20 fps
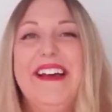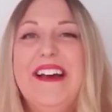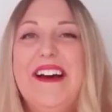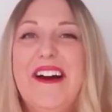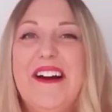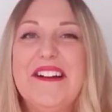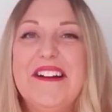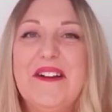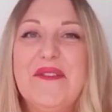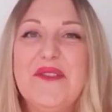
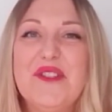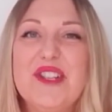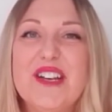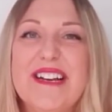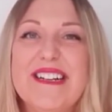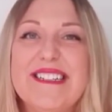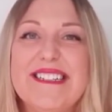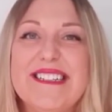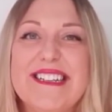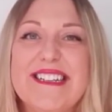I know
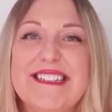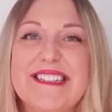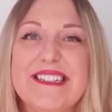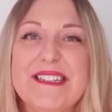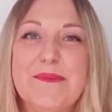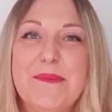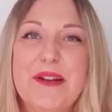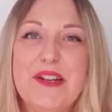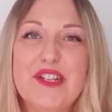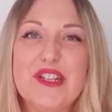Chaz is a
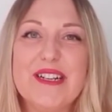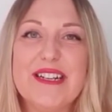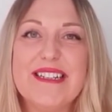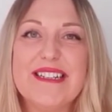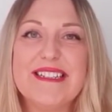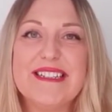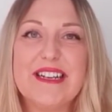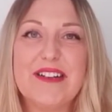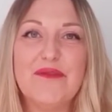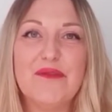
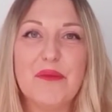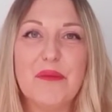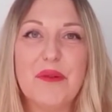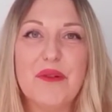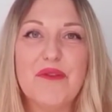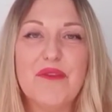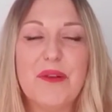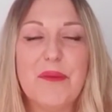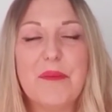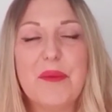specialist in
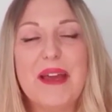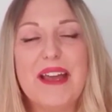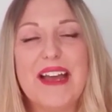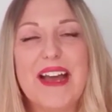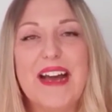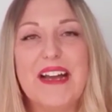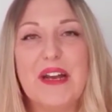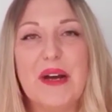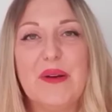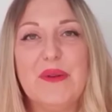removing
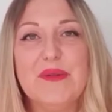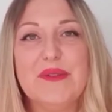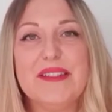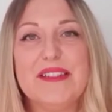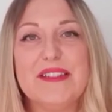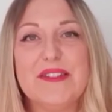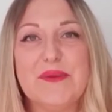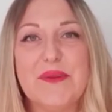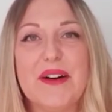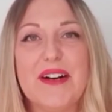pianos
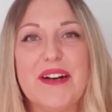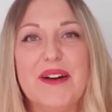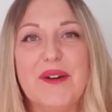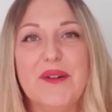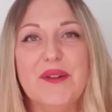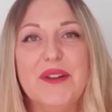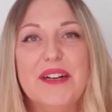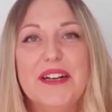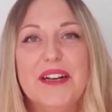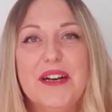as
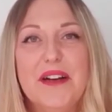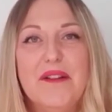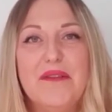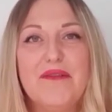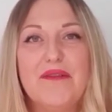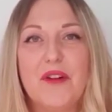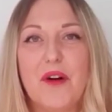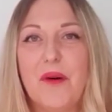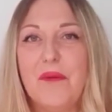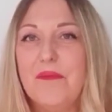well
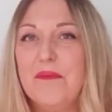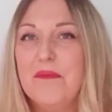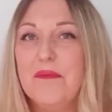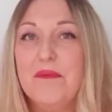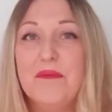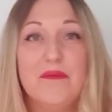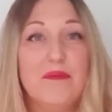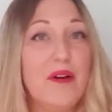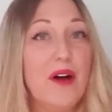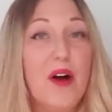
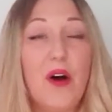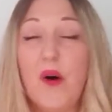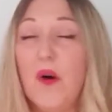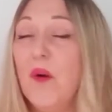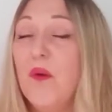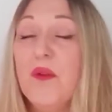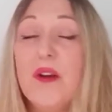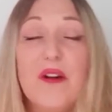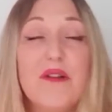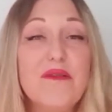from
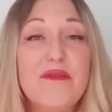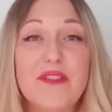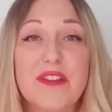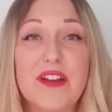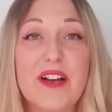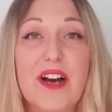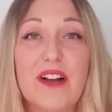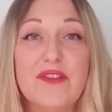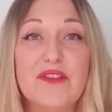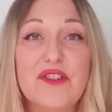all over the
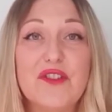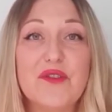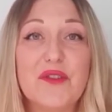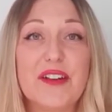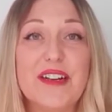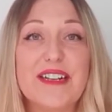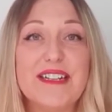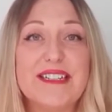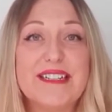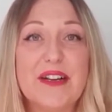
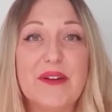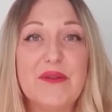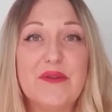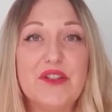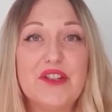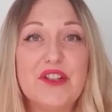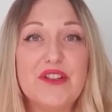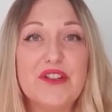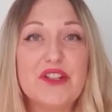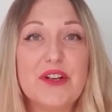country. So
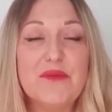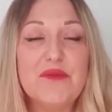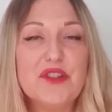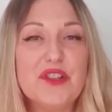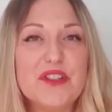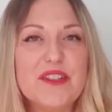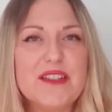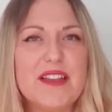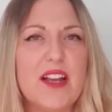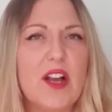don't
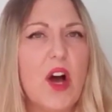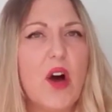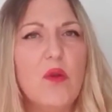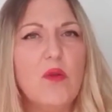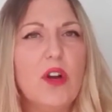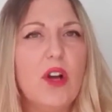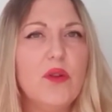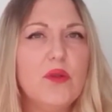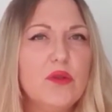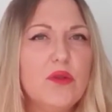just think, oh,
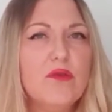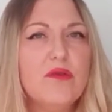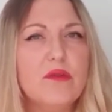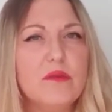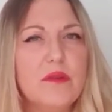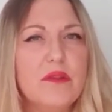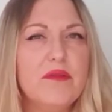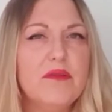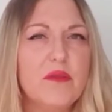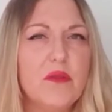local
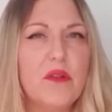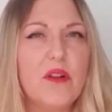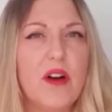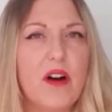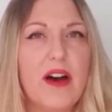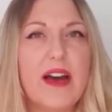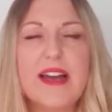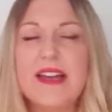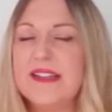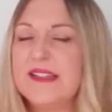removal
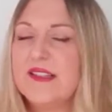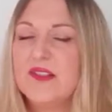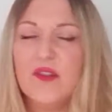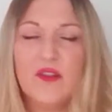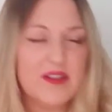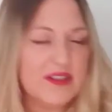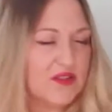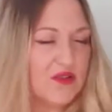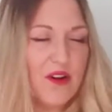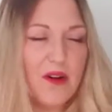guy. It's
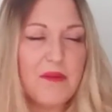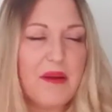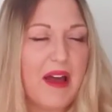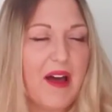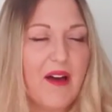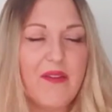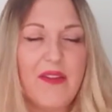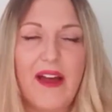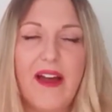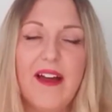not
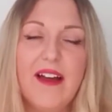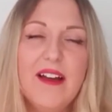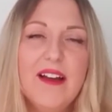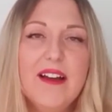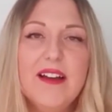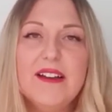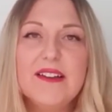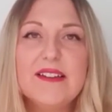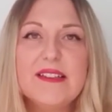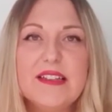about that.
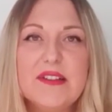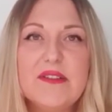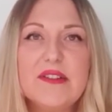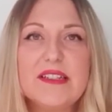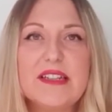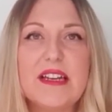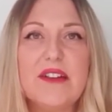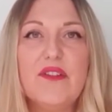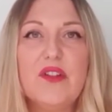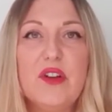
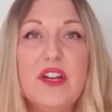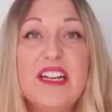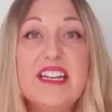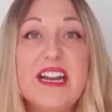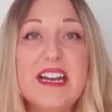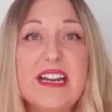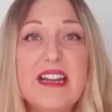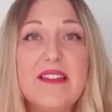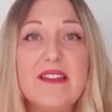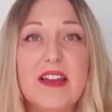Seriously, if you need
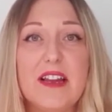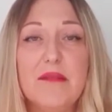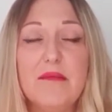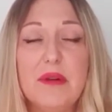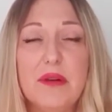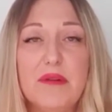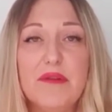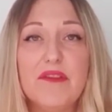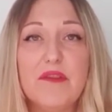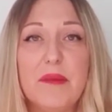anything
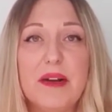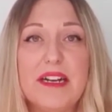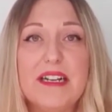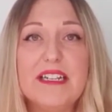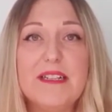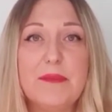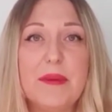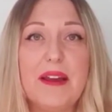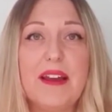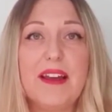moved from A
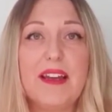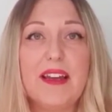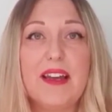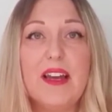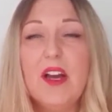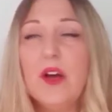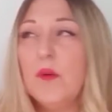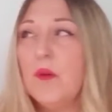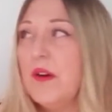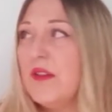to B,
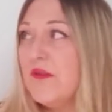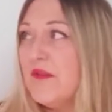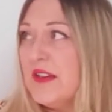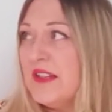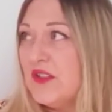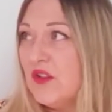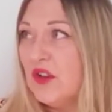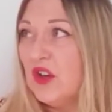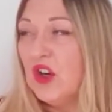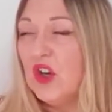whether
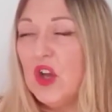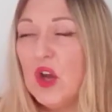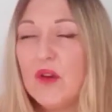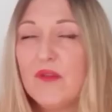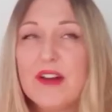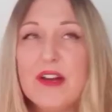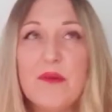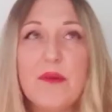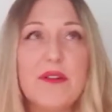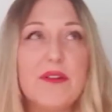it's on a
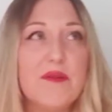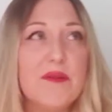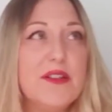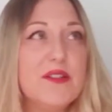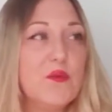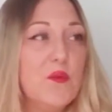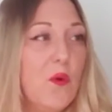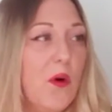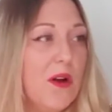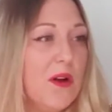lorry, whether
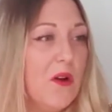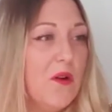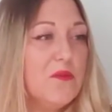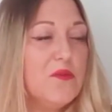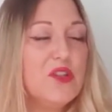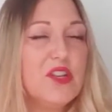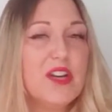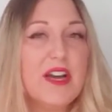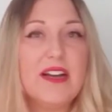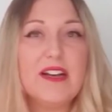it's one
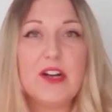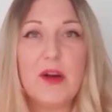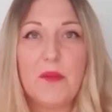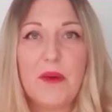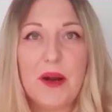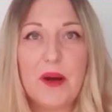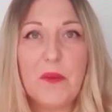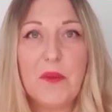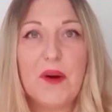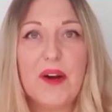object, no
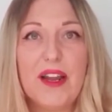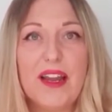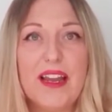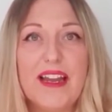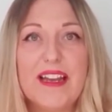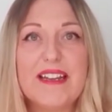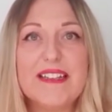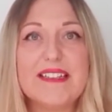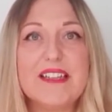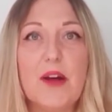matter what it
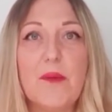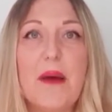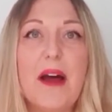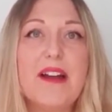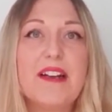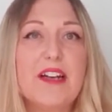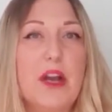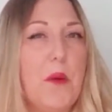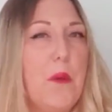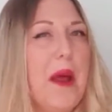is, no
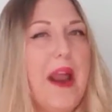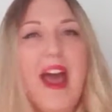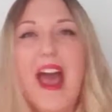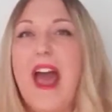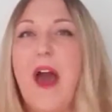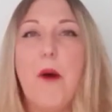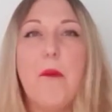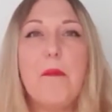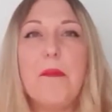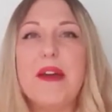matter
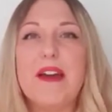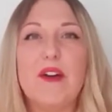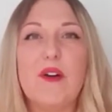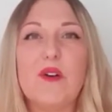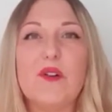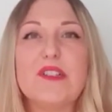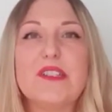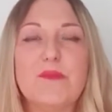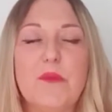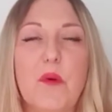how big
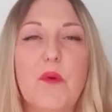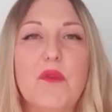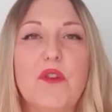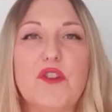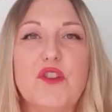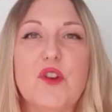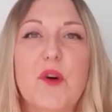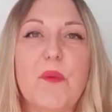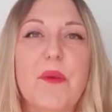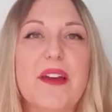or small the
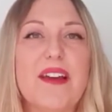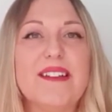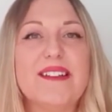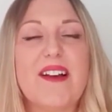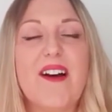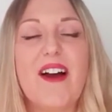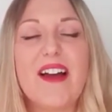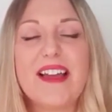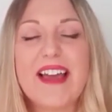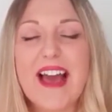job is,
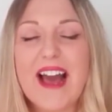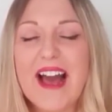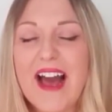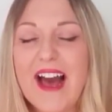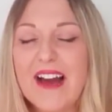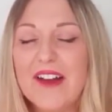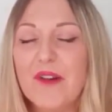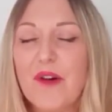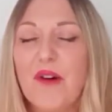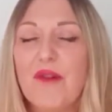I
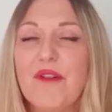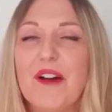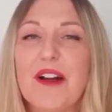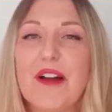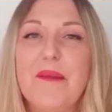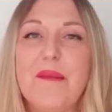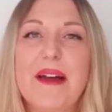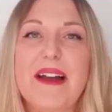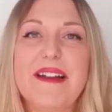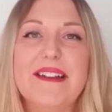cannot
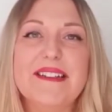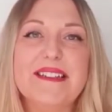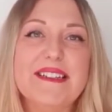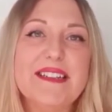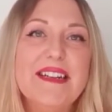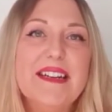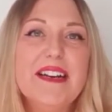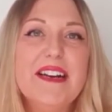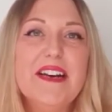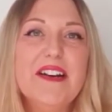recommend
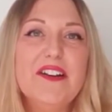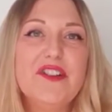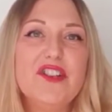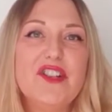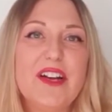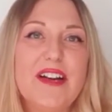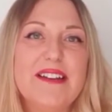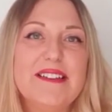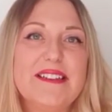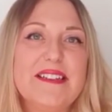
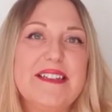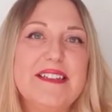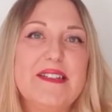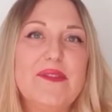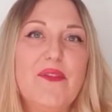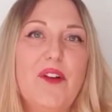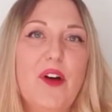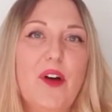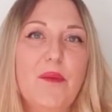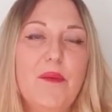Chaz's
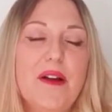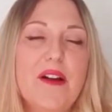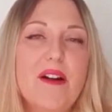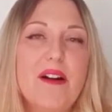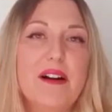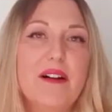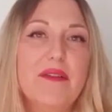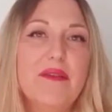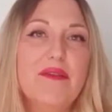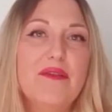firm
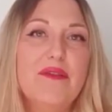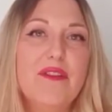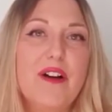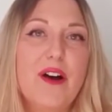enough.